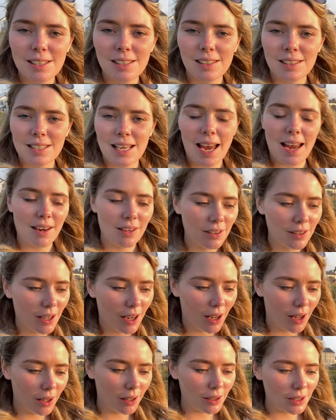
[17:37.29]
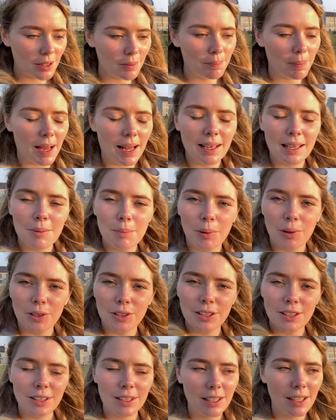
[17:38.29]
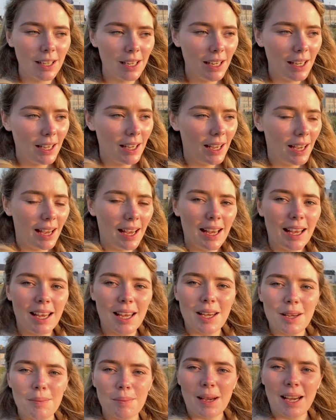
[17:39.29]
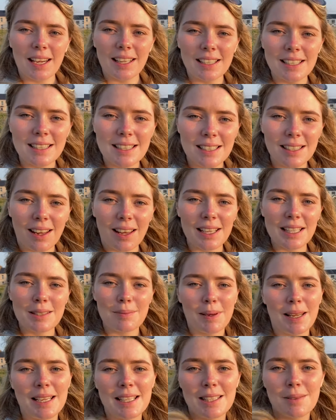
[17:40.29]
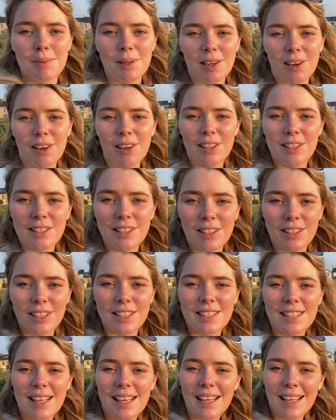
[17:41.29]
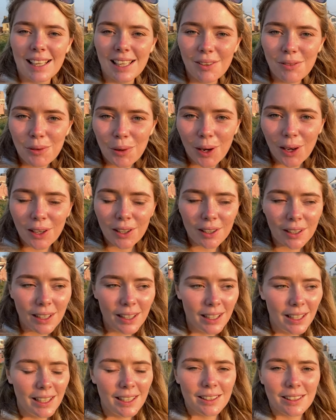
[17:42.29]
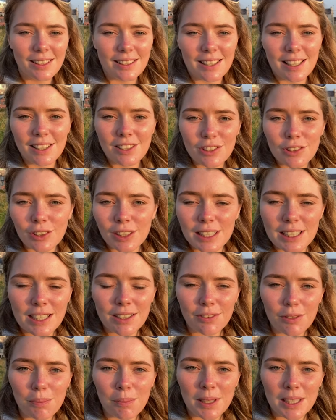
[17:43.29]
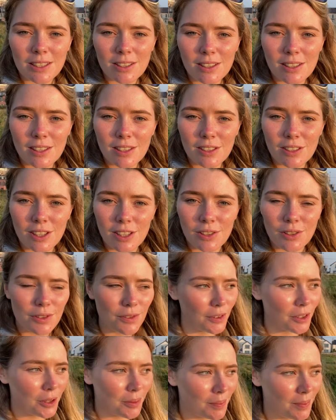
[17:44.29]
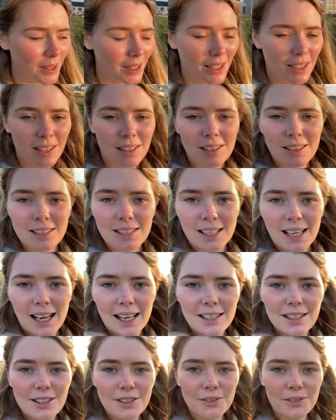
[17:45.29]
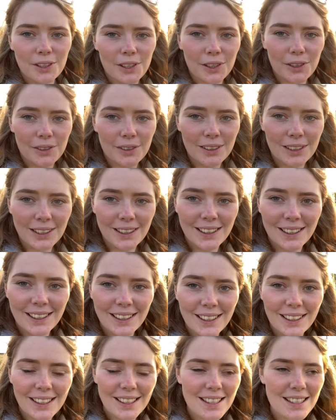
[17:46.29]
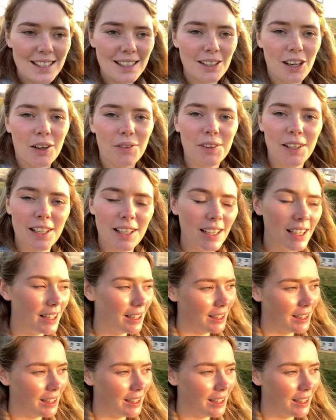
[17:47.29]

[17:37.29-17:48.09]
little town called Ballybunion um, and it's a nice place because there's a cliff walk, there's like three different beaches to choose from, there's a castle ruin, you can see it off here.